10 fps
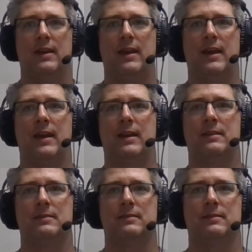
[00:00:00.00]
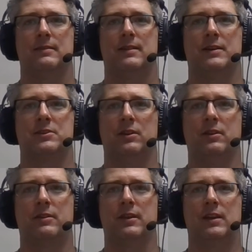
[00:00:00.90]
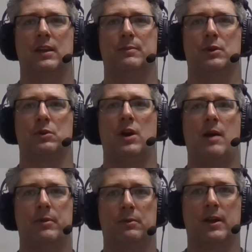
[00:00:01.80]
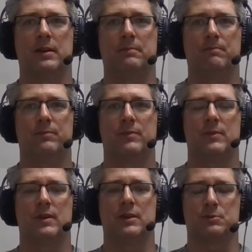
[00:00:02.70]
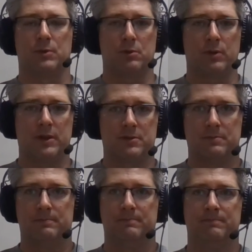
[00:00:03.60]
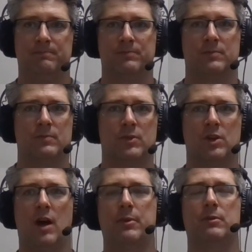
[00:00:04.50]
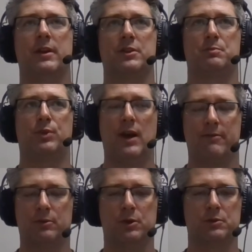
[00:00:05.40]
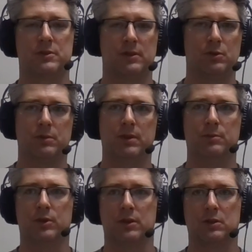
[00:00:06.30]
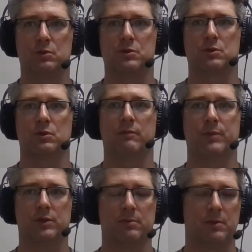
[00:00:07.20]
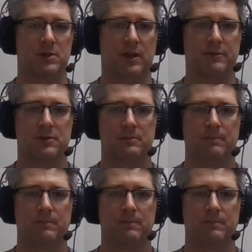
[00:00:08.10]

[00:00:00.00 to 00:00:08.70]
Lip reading: And I started thinking about copyright as roadways. Copyright is private roads that only people can use who have built them themselves.